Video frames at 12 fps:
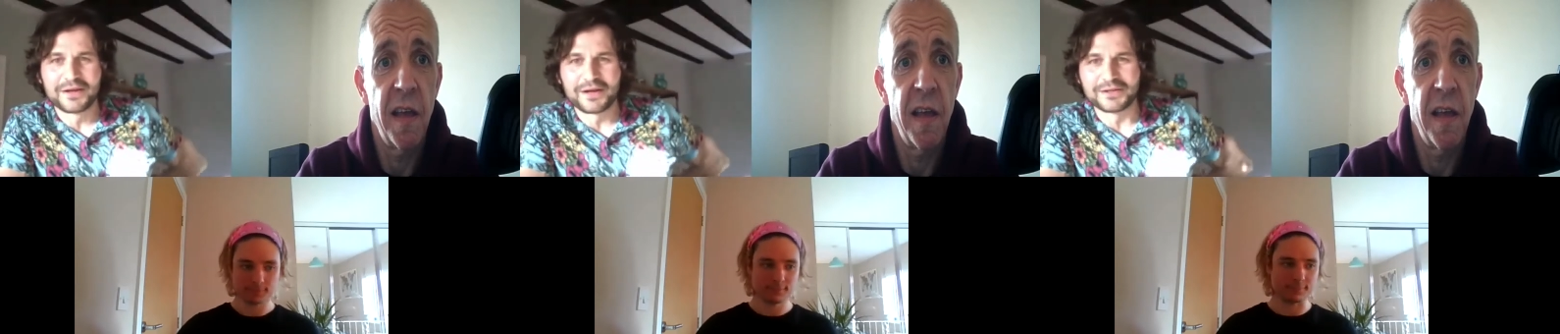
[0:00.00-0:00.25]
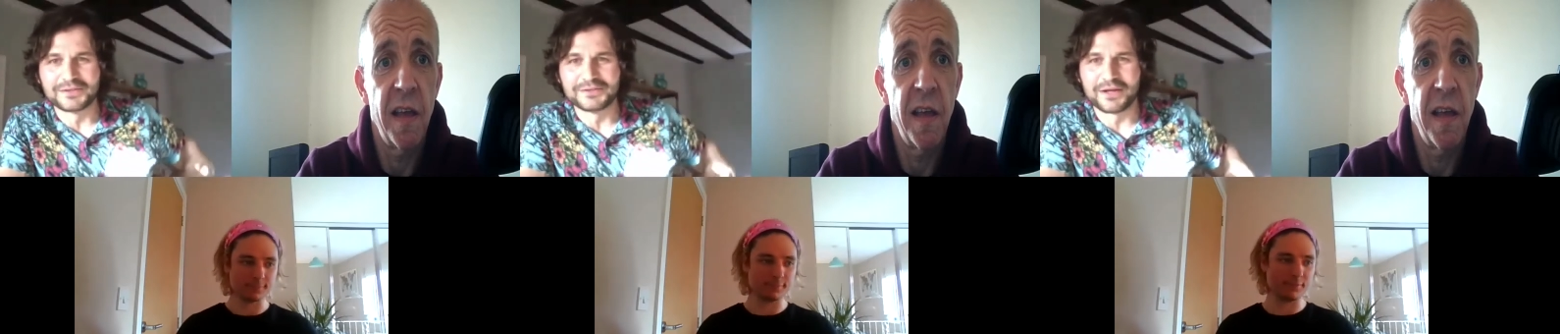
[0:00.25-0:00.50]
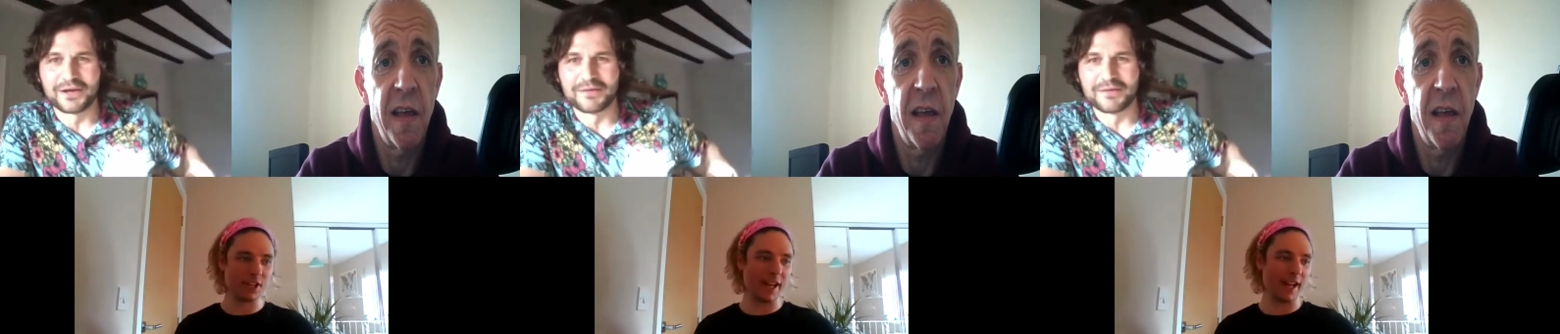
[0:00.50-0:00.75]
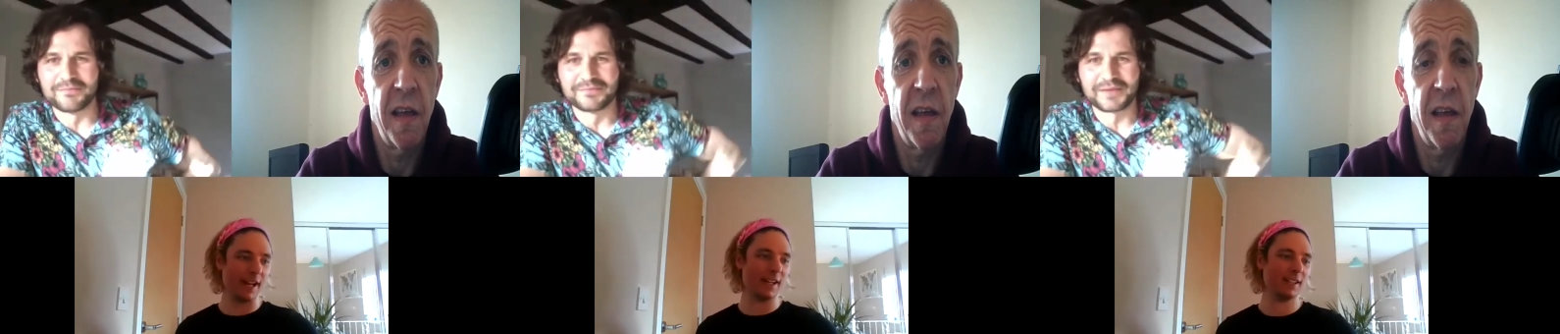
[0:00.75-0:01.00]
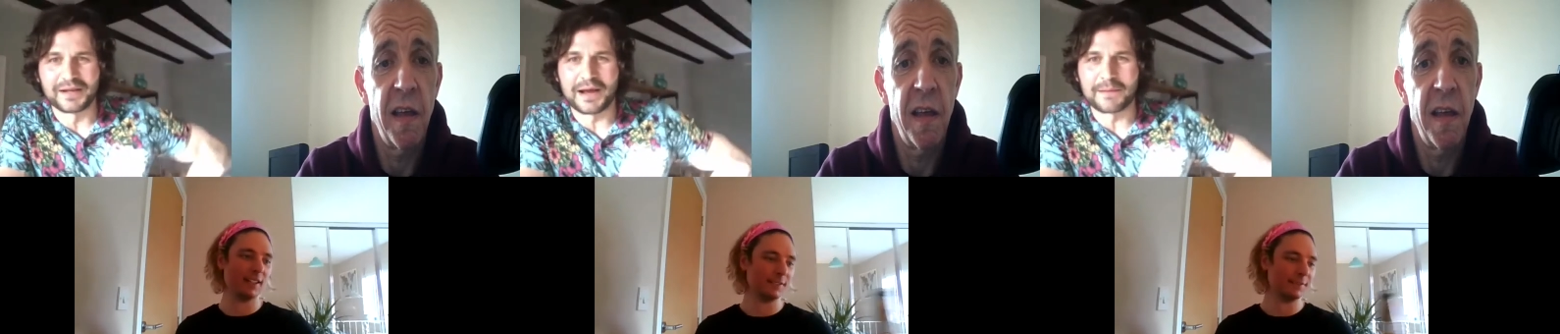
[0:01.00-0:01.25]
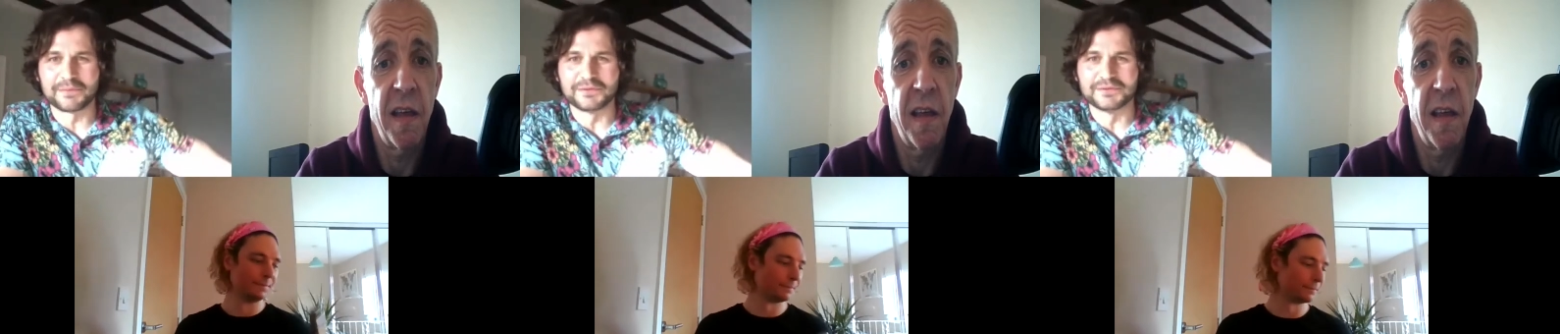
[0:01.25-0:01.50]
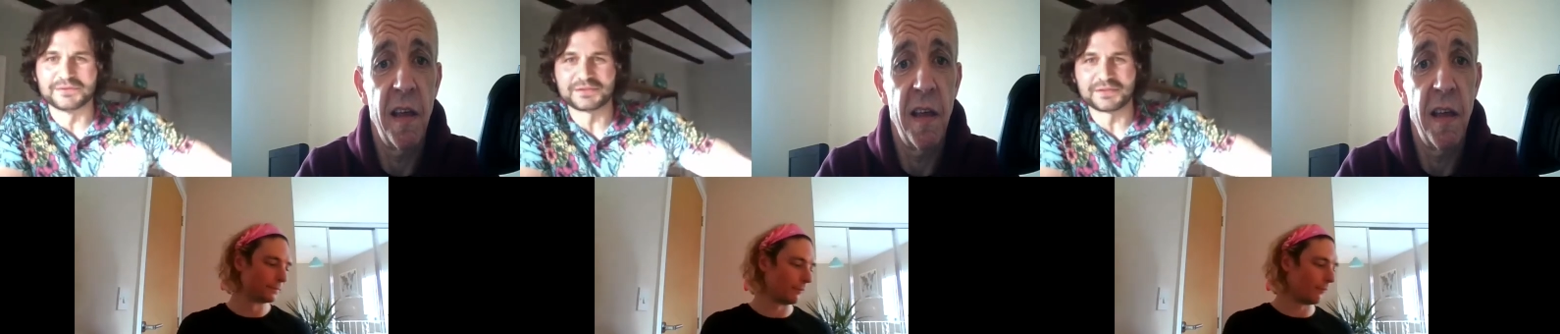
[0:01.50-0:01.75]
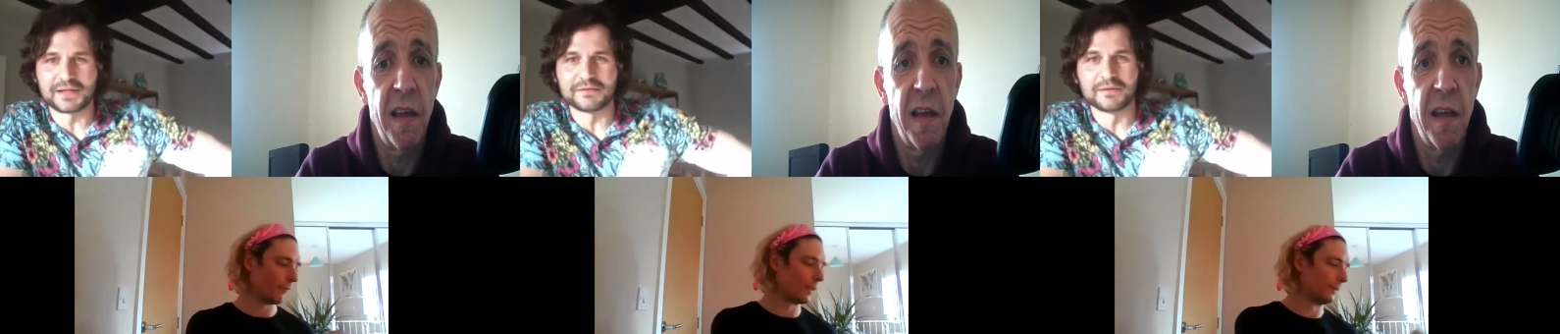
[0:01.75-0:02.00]
Speaker 1: And um, mm-hmm. yeah. then it happens,
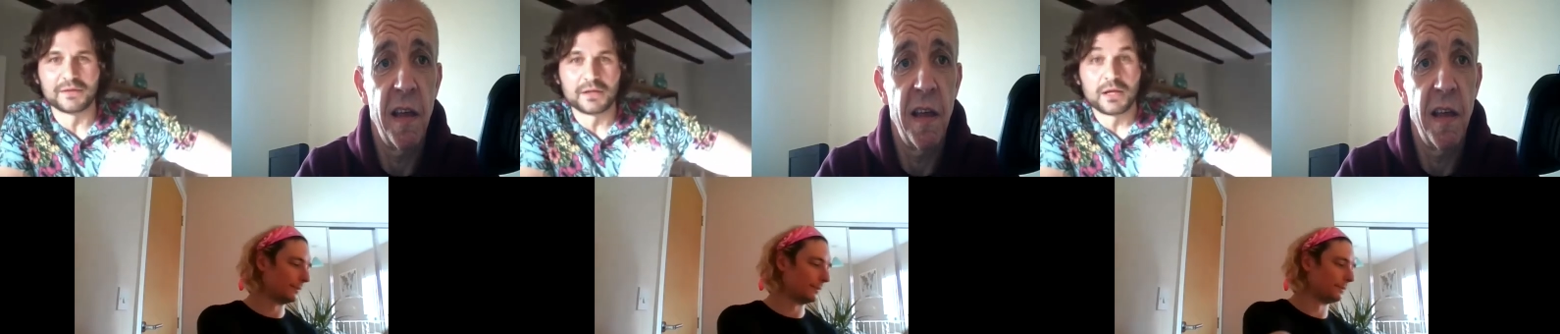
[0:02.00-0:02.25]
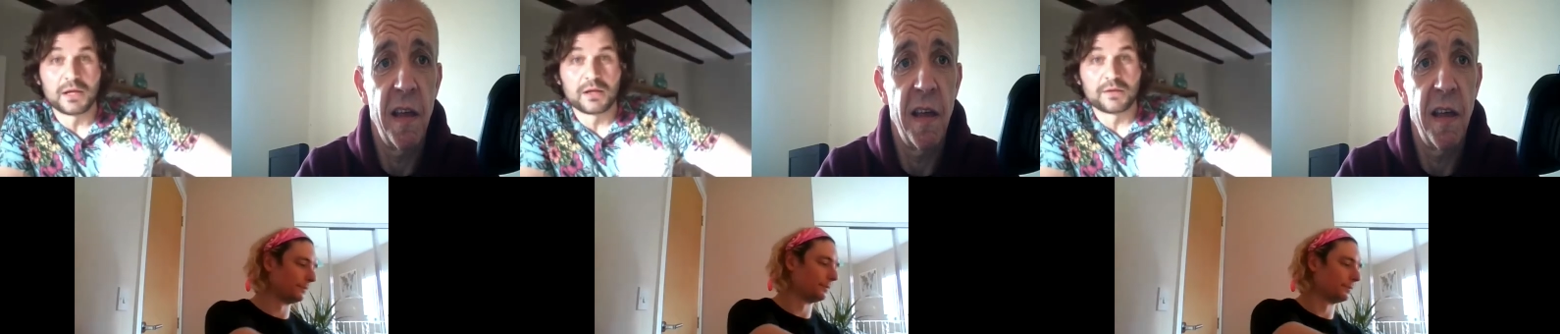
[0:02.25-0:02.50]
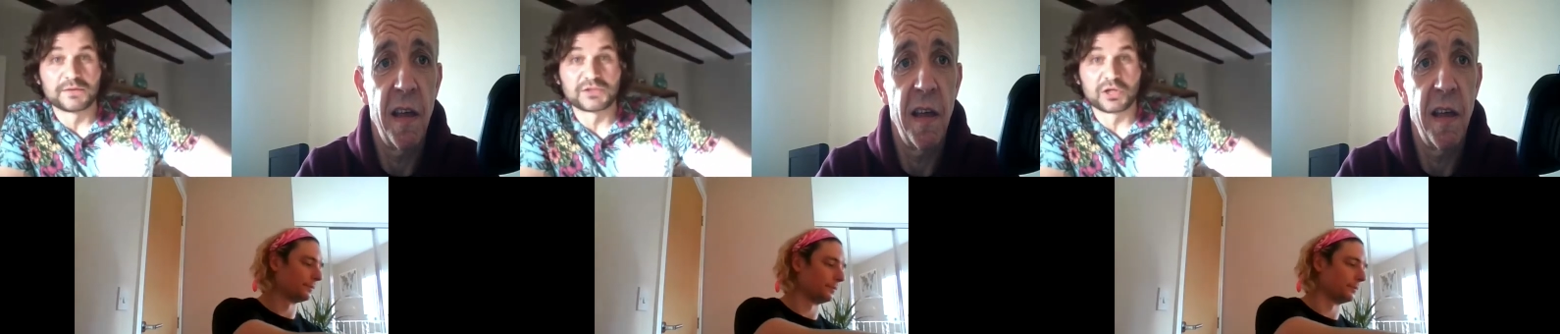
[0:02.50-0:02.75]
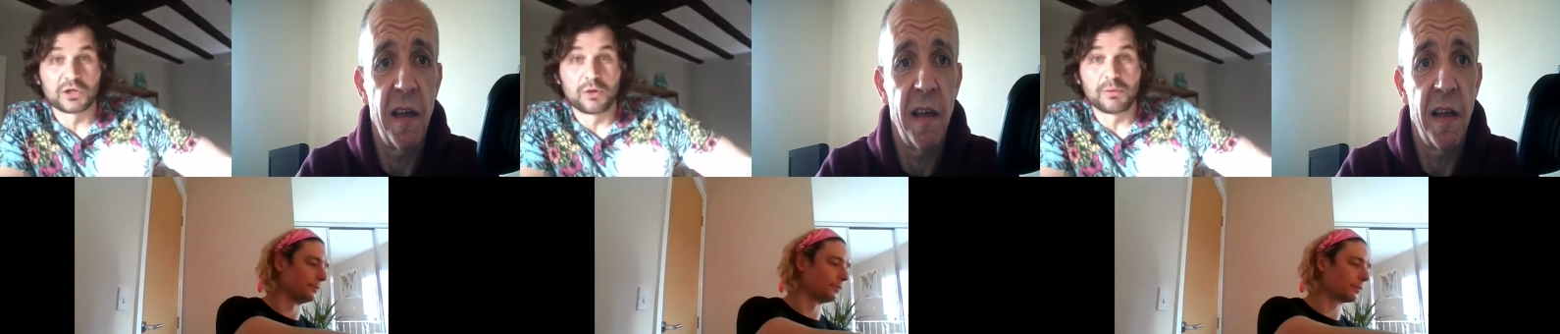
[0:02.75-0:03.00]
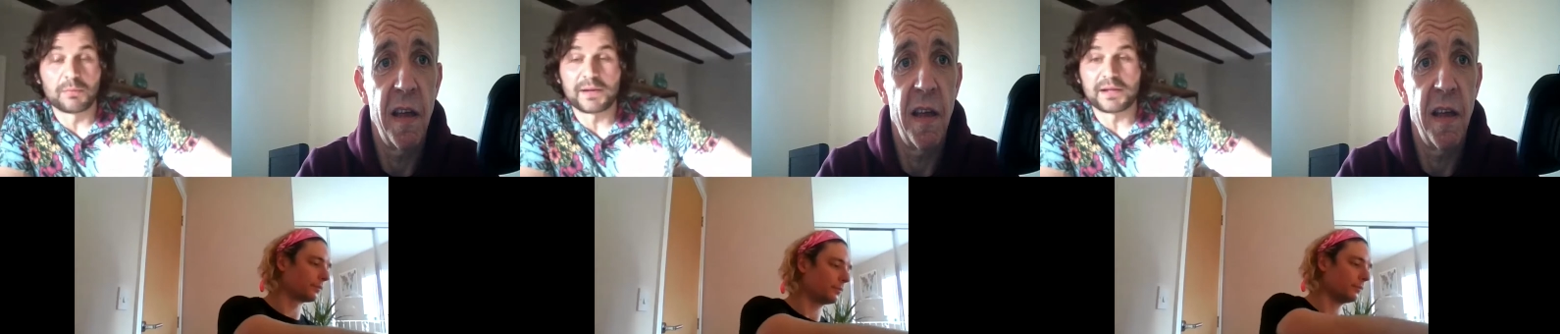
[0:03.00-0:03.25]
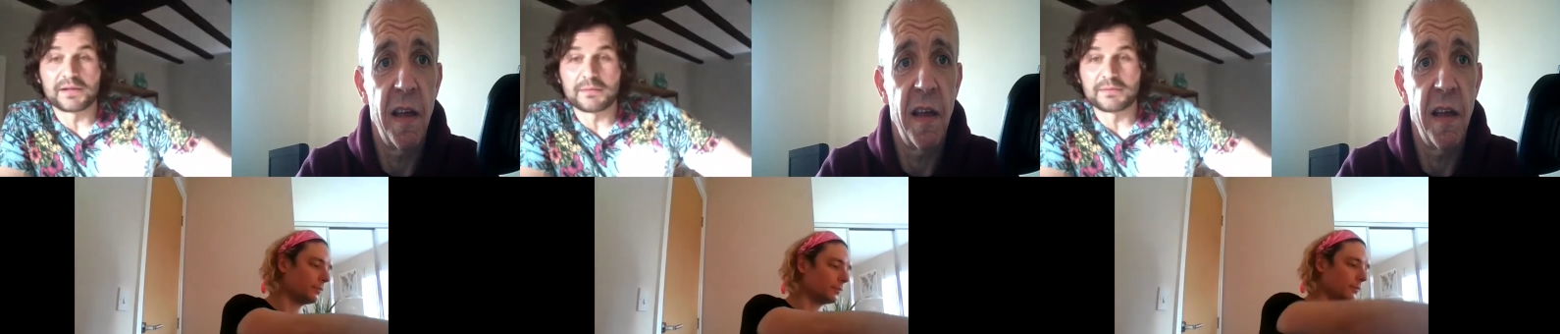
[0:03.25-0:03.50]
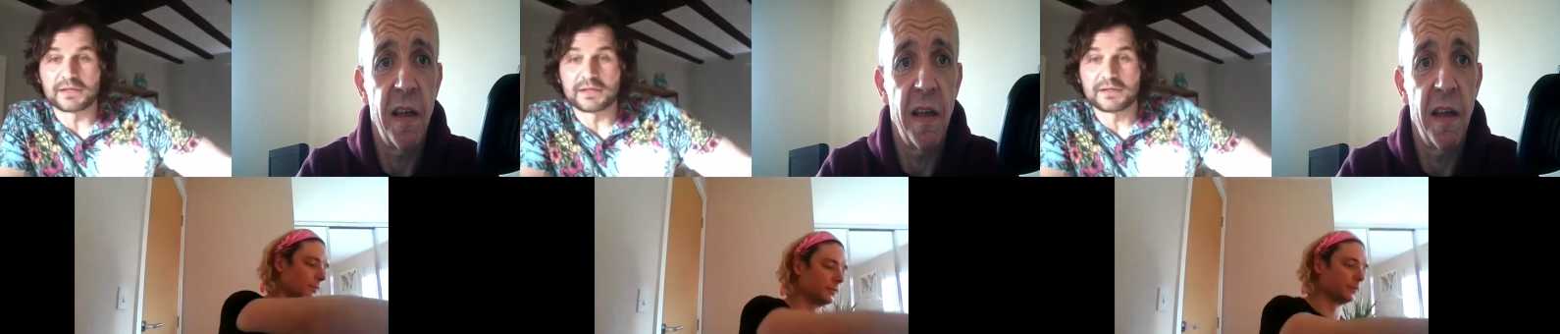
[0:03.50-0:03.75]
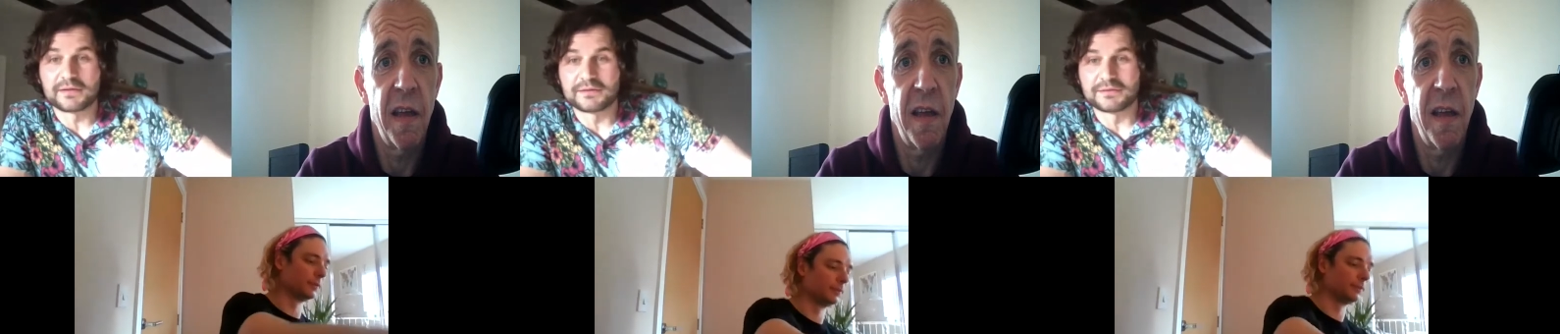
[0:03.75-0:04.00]
and then there's a global pandemic,